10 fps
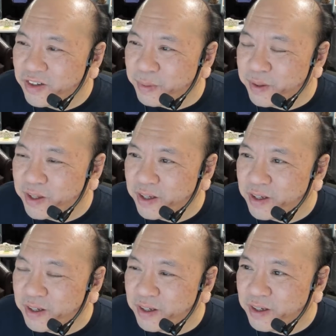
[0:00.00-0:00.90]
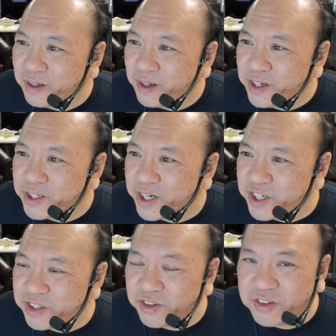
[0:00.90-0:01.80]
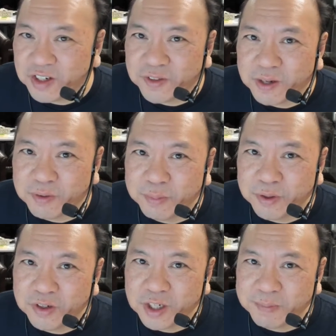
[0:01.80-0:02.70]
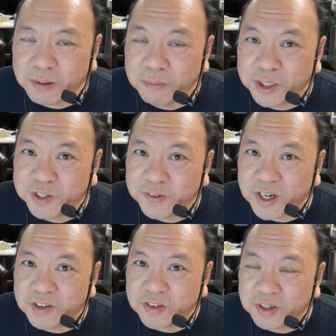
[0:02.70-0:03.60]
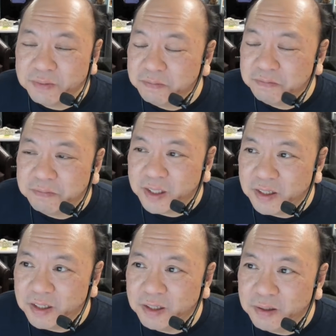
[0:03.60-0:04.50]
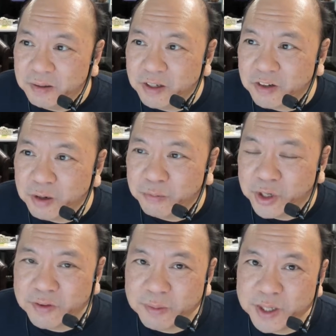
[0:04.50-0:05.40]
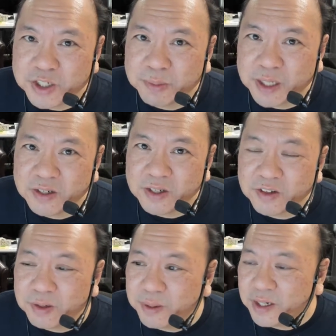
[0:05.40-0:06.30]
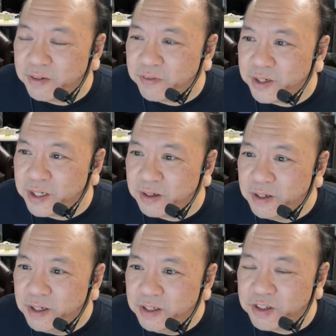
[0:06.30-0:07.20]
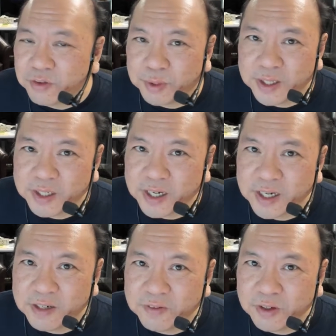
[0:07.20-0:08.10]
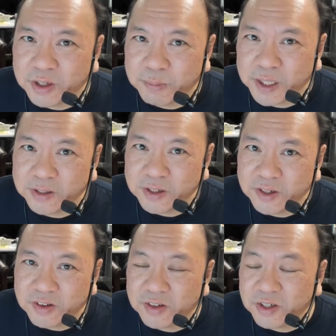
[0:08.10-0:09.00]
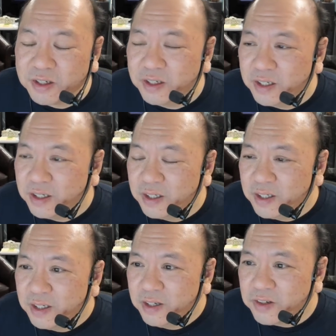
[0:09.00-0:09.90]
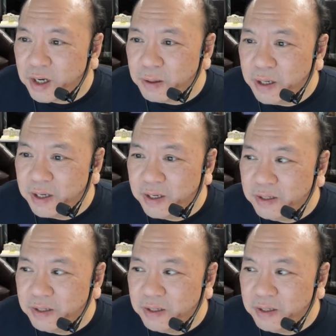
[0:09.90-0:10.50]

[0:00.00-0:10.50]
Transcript: some of the educational stuff that we're prototyping much faster. It's one of the major bottlenecks that we have right now, just writing that kind of code and being able to test it. So